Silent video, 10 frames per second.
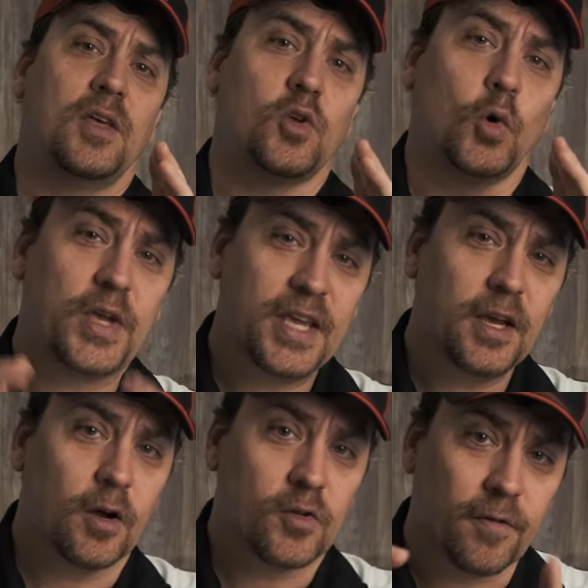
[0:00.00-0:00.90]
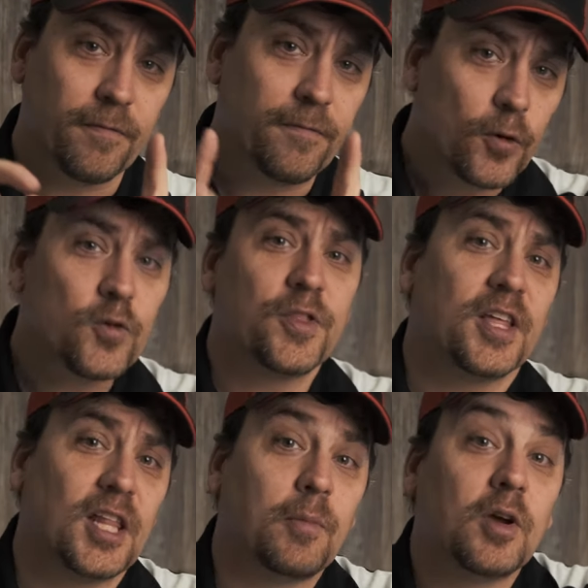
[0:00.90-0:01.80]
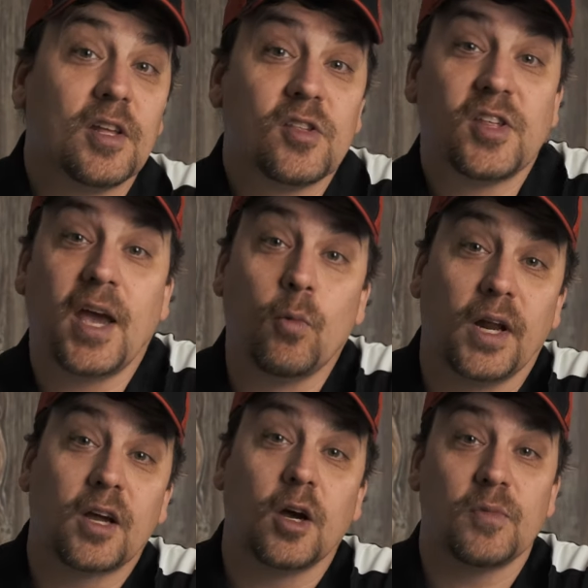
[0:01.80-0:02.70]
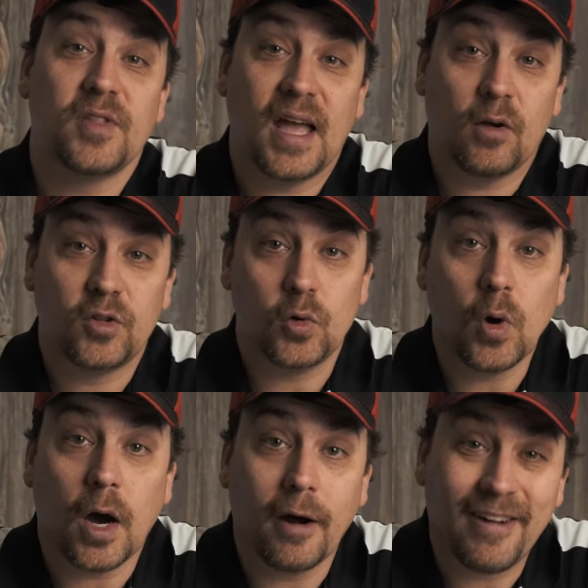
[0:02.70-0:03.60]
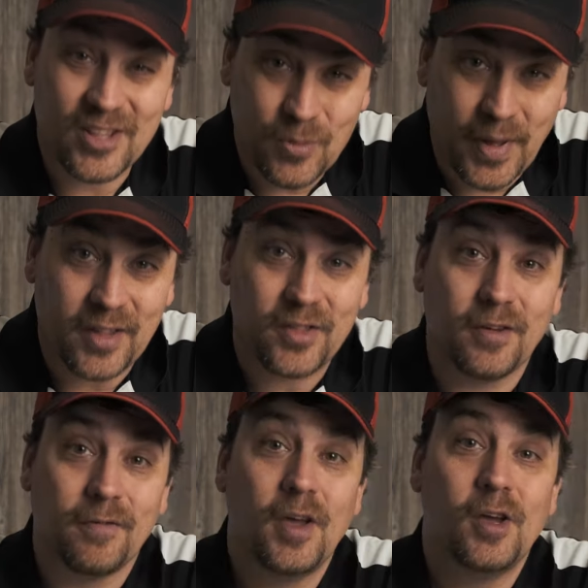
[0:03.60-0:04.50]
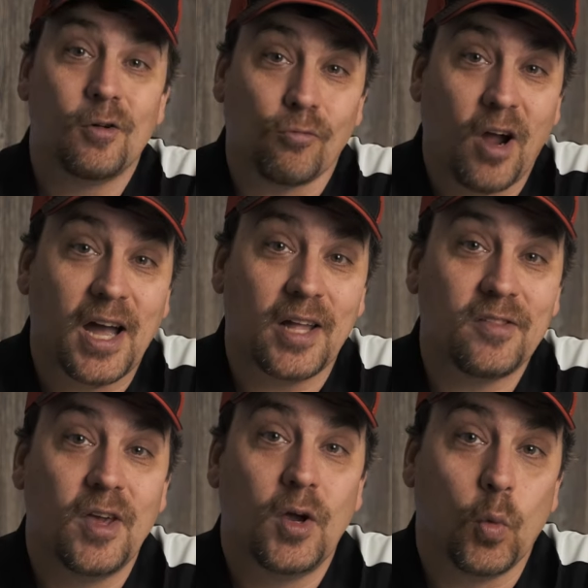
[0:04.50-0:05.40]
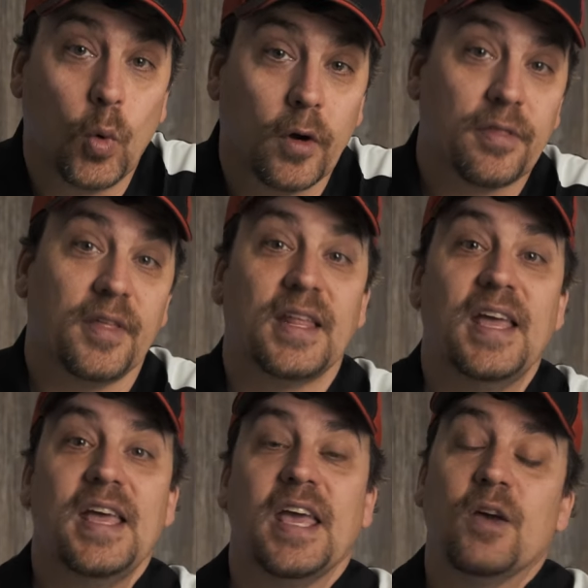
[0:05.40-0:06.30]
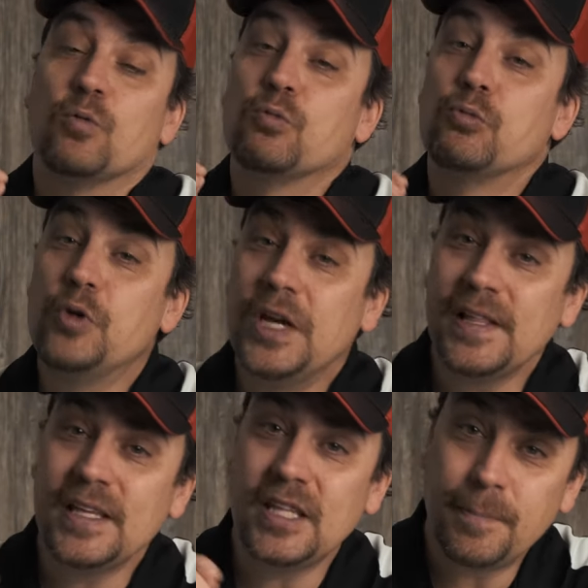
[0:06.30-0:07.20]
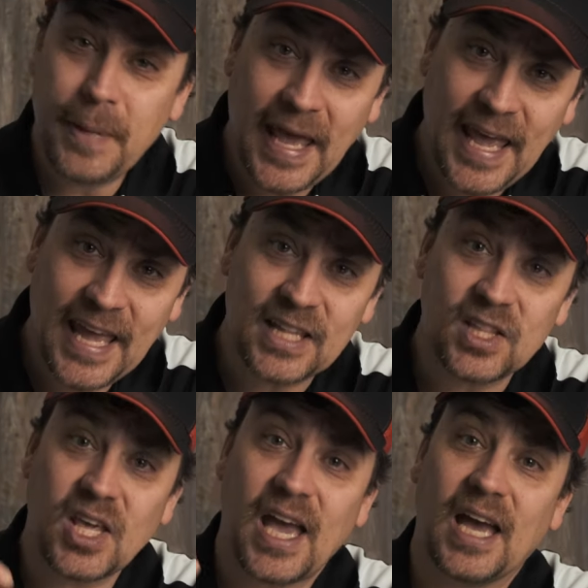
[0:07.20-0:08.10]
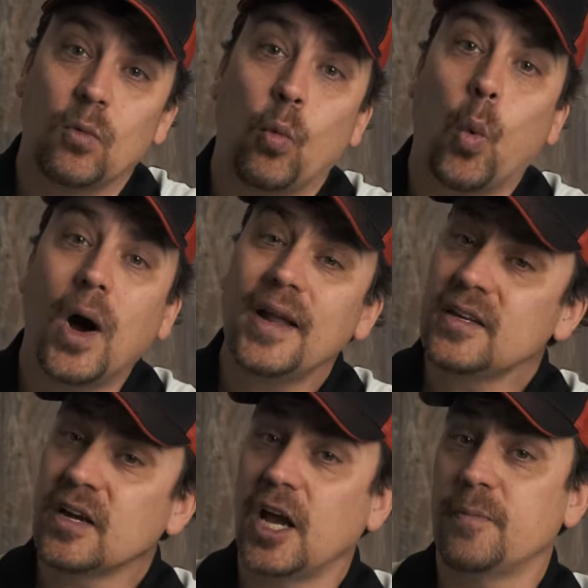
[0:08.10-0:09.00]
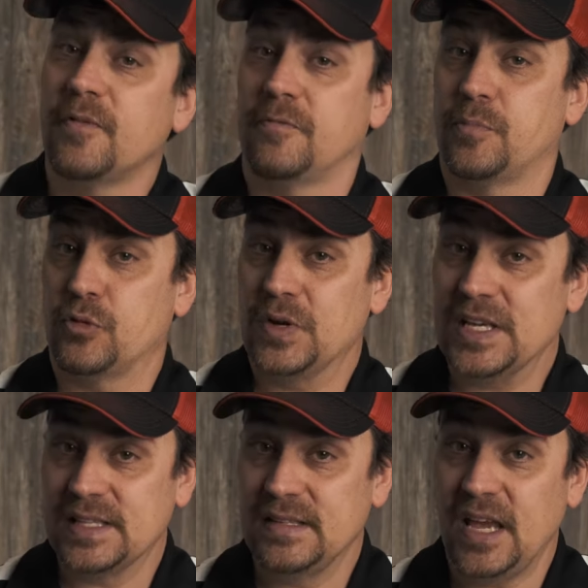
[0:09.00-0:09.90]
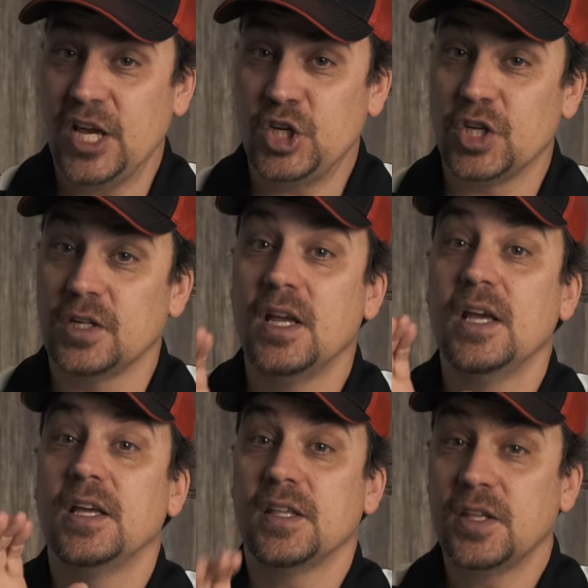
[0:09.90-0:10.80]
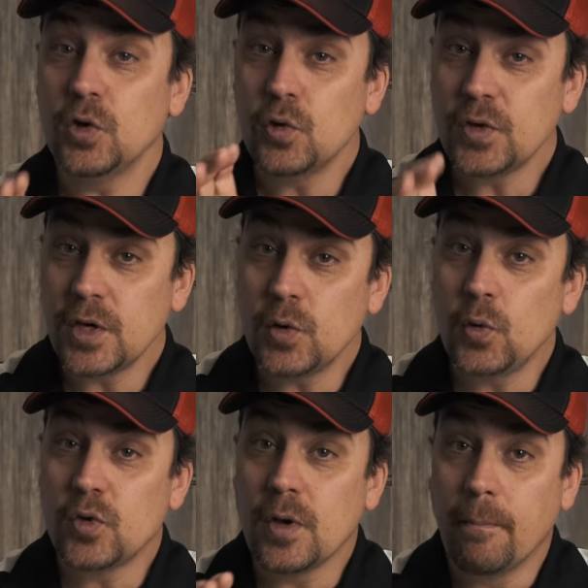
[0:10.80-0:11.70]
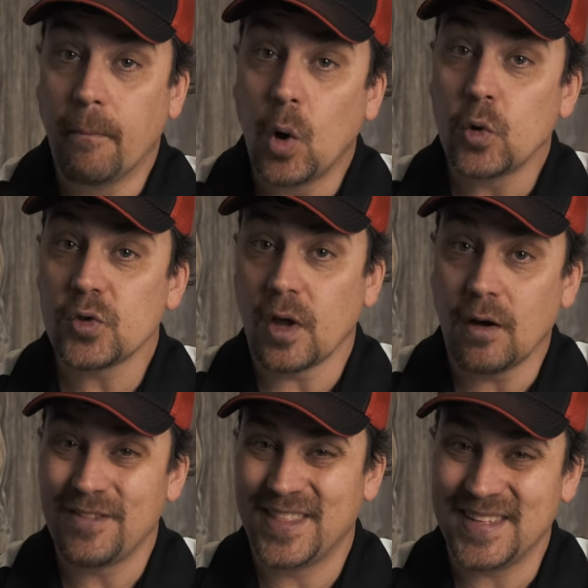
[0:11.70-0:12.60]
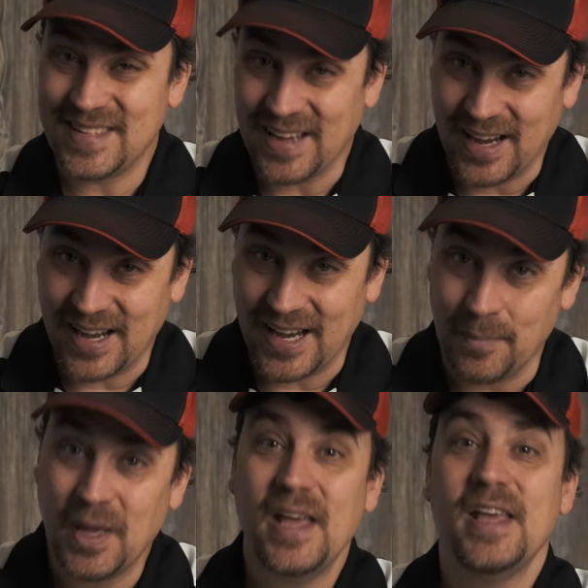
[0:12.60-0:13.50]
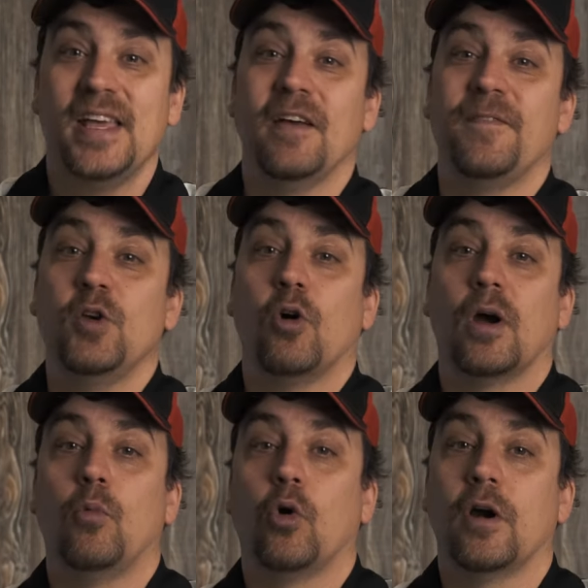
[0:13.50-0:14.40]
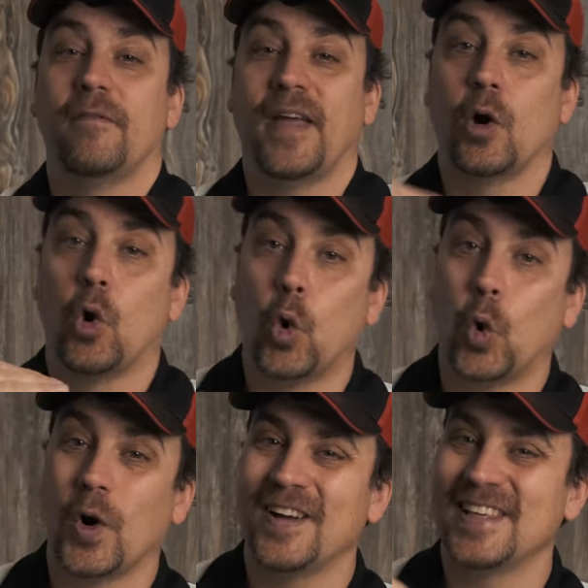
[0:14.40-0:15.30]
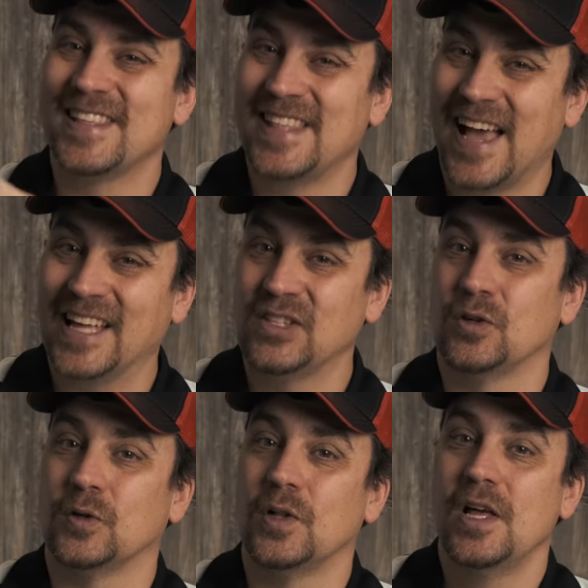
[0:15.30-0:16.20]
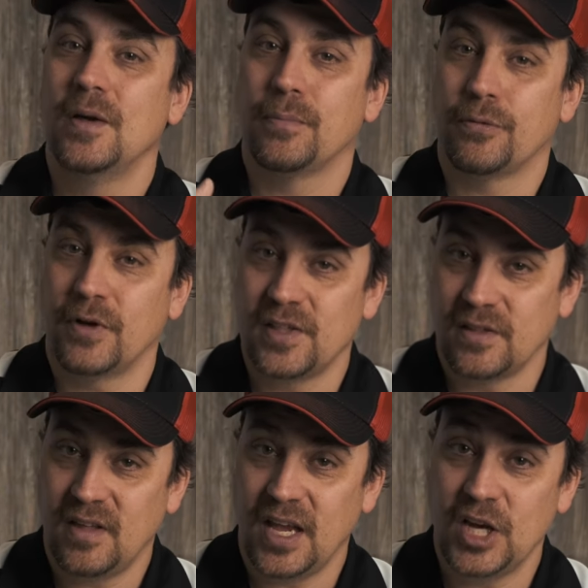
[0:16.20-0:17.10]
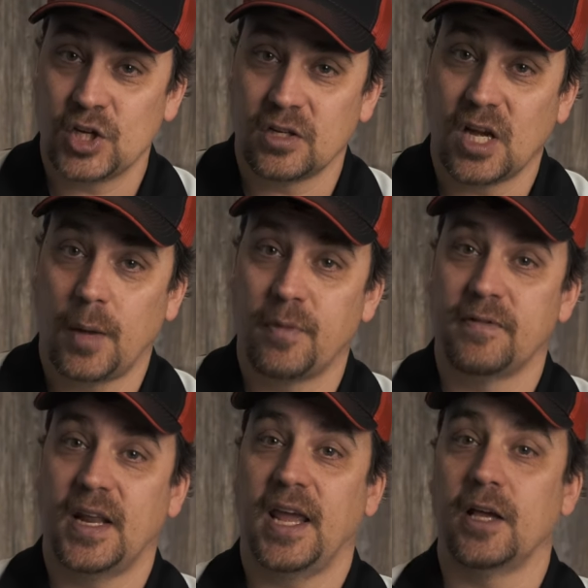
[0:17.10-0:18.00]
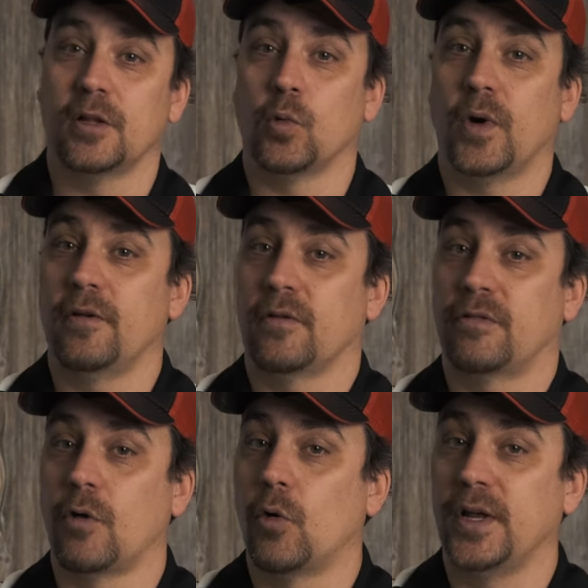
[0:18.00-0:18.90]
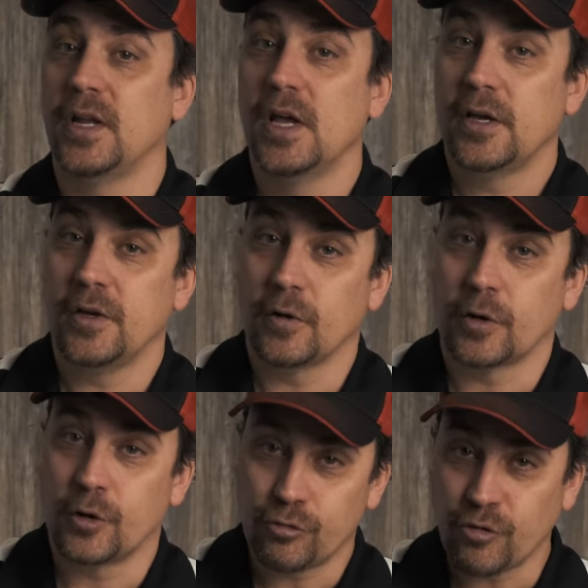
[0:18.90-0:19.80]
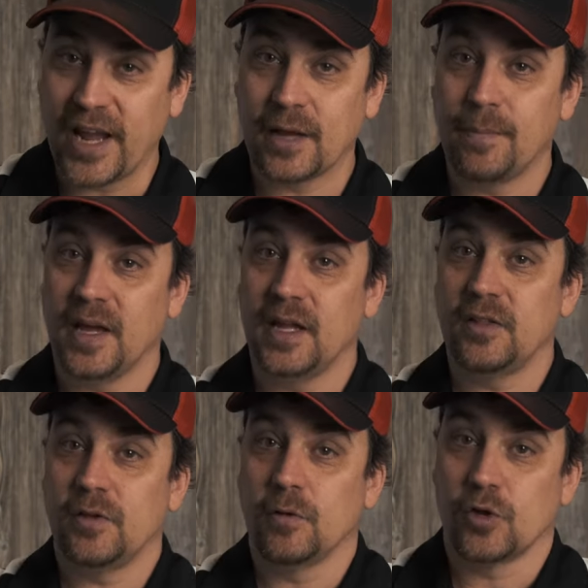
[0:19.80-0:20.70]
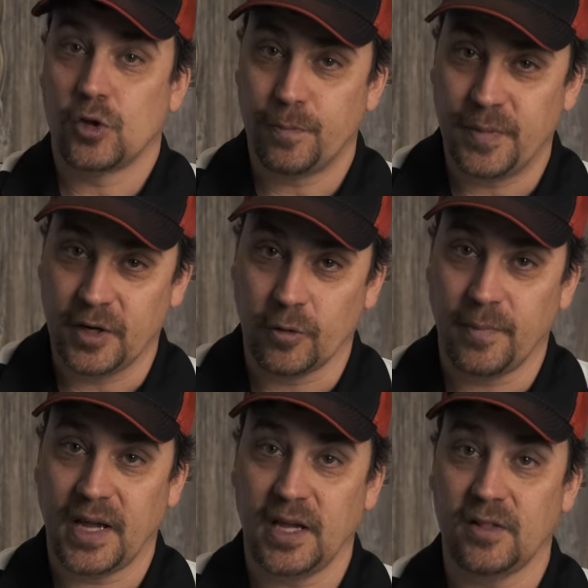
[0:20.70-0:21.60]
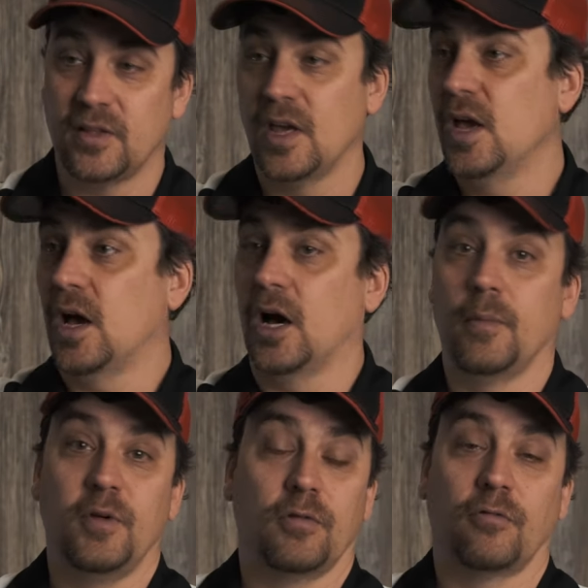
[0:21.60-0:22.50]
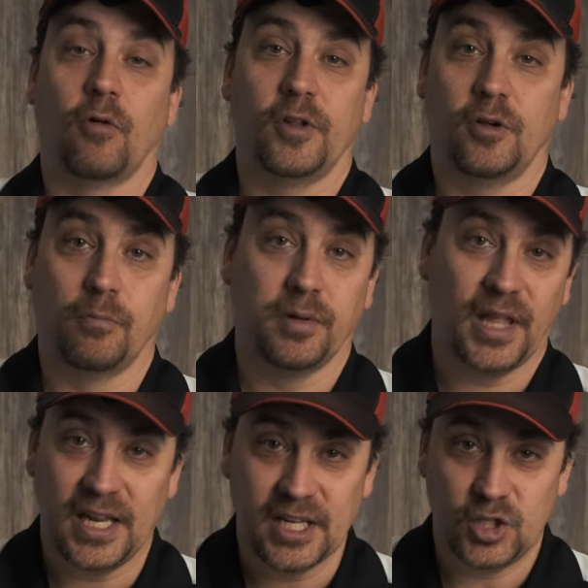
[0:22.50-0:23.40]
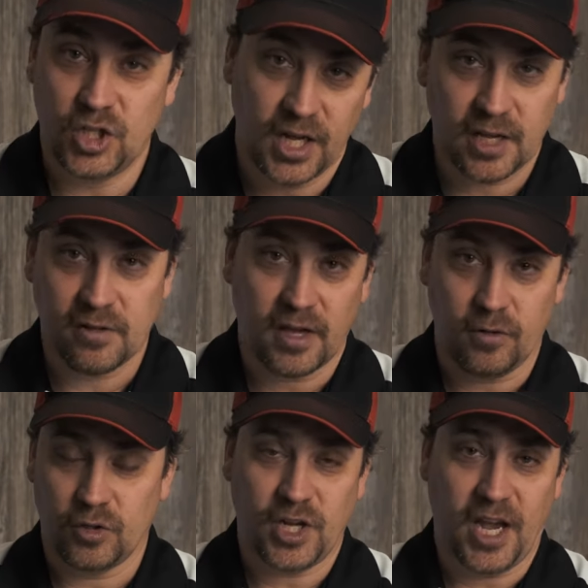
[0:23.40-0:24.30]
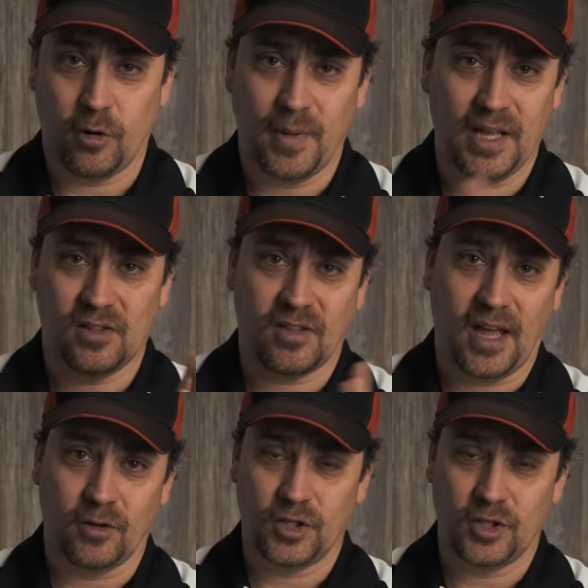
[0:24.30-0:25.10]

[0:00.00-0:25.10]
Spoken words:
So here's the first thing I'm going to say when it comes down to, are expensive rods worth it? It really depends on what type of presentation you use most of the time. If you are more of a horizontal presentation type of an angler where you're throwing your crankbaits, your spinnerbaits, you're throwing your bladed jigs, like your chatterbait style